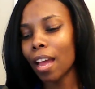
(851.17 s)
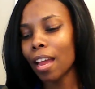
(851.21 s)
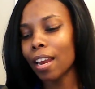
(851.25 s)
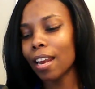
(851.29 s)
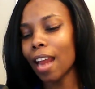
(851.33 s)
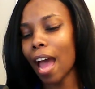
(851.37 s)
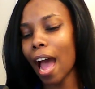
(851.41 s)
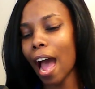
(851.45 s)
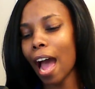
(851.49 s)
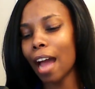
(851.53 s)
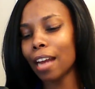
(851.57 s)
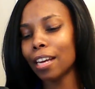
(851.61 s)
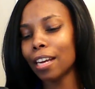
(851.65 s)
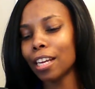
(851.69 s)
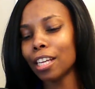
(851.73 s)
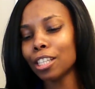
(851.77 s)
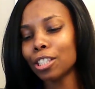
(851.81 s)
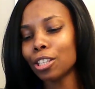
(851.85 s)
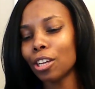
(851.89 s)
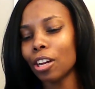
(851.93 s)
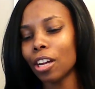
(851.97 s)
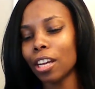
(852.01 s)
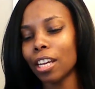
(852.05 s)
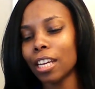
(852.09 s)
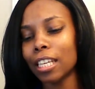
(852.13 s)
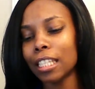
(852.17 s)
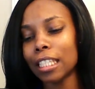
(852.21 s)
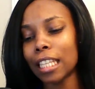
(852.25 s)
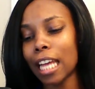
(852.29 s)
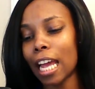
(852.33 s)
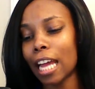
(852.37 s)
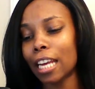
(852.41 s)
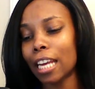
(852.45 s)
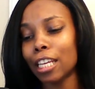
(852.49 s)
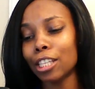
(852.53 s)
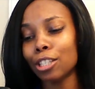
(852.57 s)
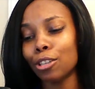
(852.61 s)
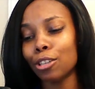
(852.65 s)
Now, he
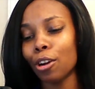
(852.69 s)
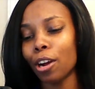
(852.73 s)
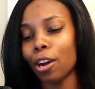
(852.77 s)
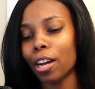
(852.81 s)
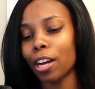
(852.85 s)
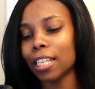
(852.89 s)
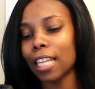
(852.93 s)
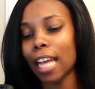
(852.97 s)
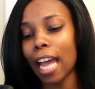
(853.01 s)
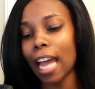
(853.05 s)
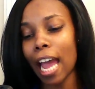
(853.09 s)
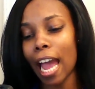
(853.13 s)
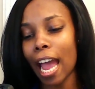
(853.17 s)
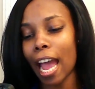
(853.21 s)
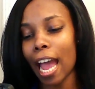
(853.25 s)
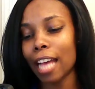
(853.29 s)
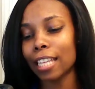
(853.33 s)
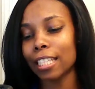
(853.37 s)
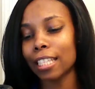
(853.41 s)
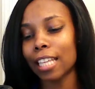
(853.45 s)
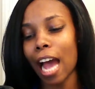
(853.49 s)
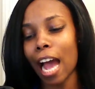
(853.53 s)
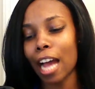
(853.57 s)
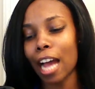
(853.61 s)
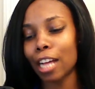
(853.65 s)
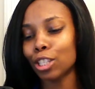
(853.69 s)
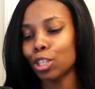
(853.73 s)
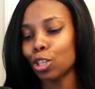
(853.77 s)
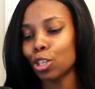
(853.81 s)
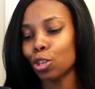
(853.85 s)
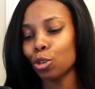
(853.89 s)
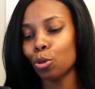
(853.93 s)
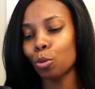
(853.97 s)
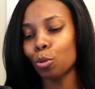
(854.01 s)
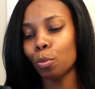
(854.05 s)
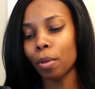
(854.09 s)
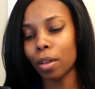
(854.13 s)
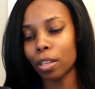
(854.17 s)
said this girl's head has gotten
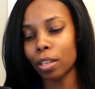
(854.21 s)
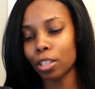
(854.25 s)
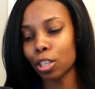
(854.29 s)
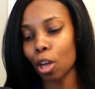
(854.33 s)
so